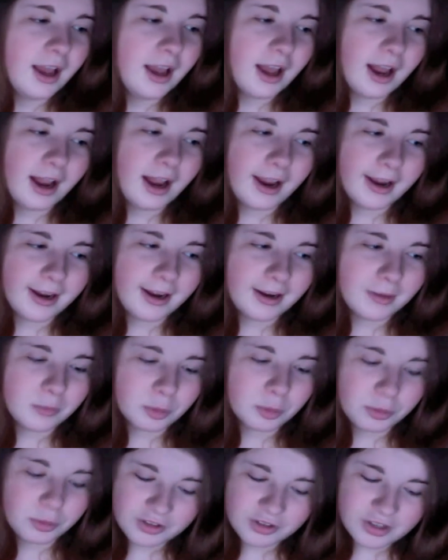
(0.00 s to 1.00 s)
I am
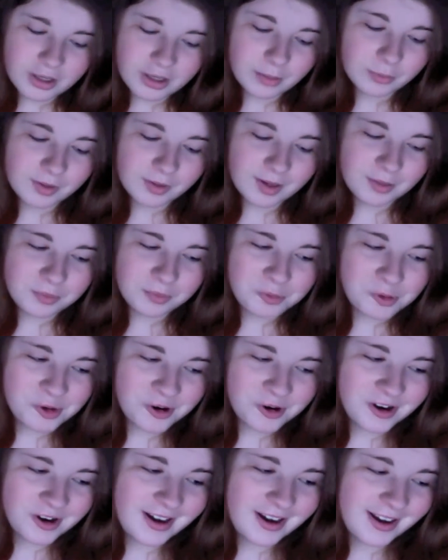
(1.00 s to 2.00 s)
appreciating Blaine
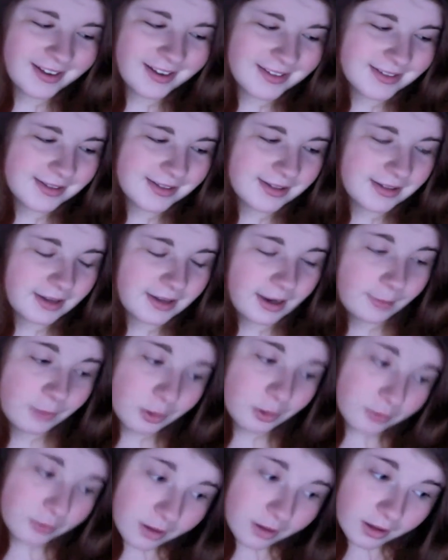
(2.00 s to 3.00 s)
more as the time
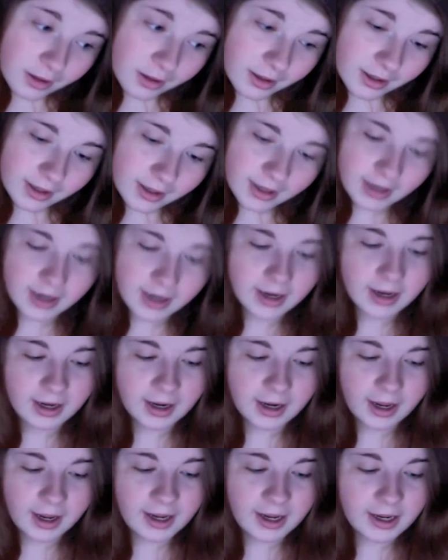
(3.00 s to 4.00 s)
goes on, and
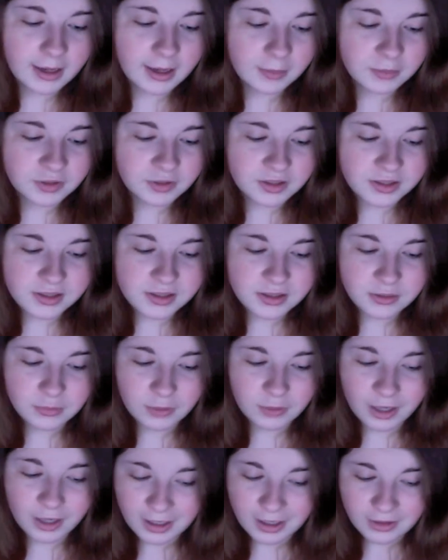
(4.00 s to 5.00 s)
I am just
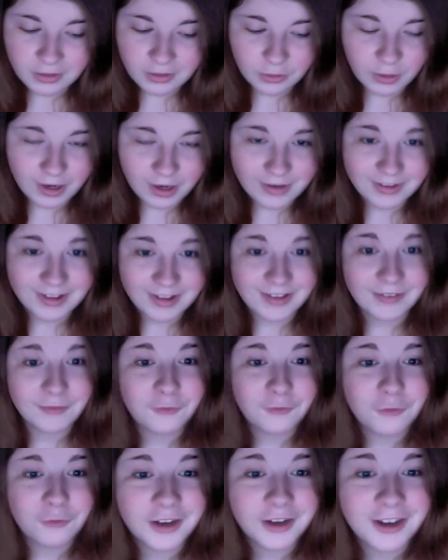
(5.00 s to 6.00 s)
ready to end these
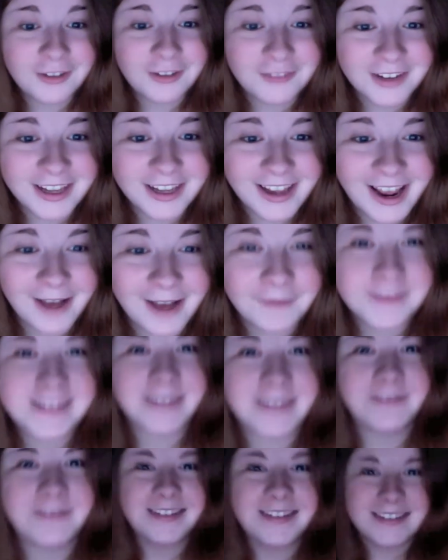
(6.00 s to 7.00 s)
freaking recaps,
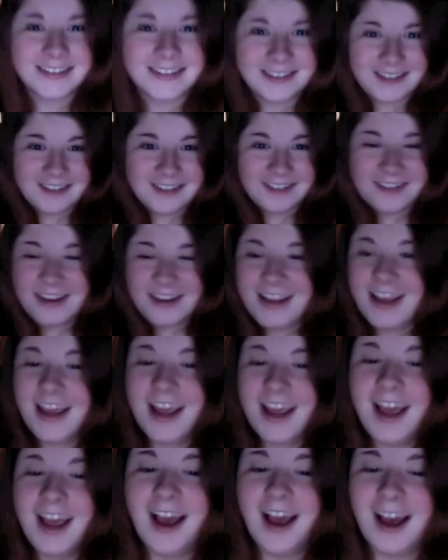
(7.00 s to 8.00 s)
let me tell you.
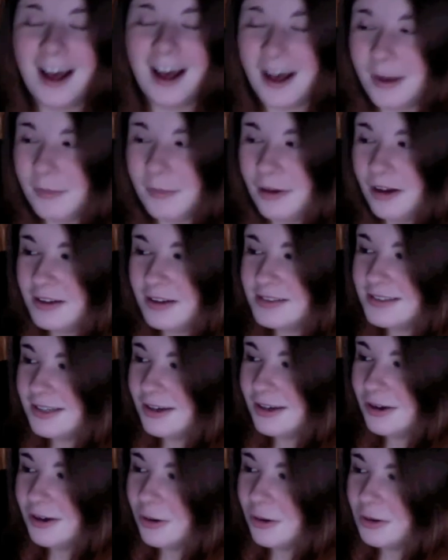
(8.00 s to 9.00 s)

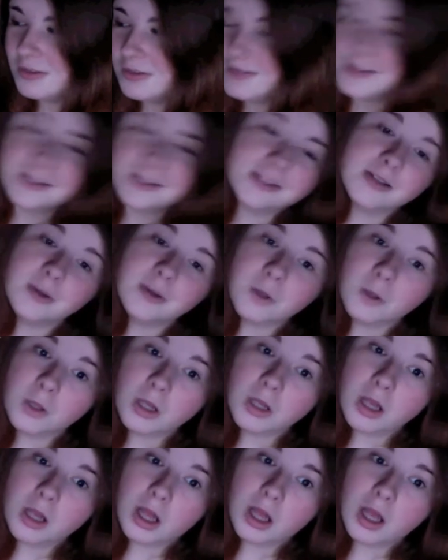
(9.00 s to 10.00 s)
Also,
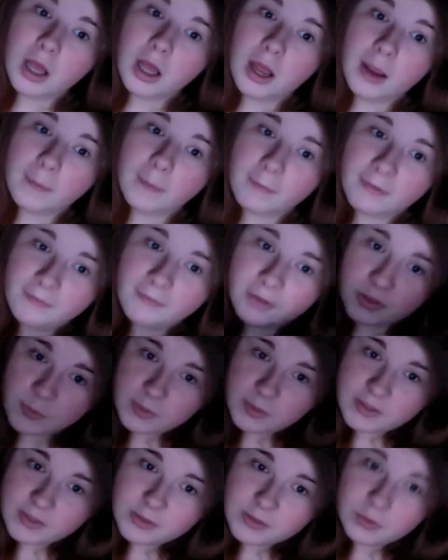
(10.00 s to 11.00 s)
school, my first
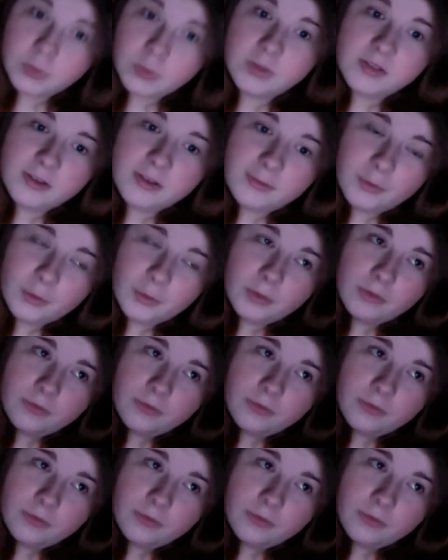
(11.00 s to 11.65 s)
week of school is over.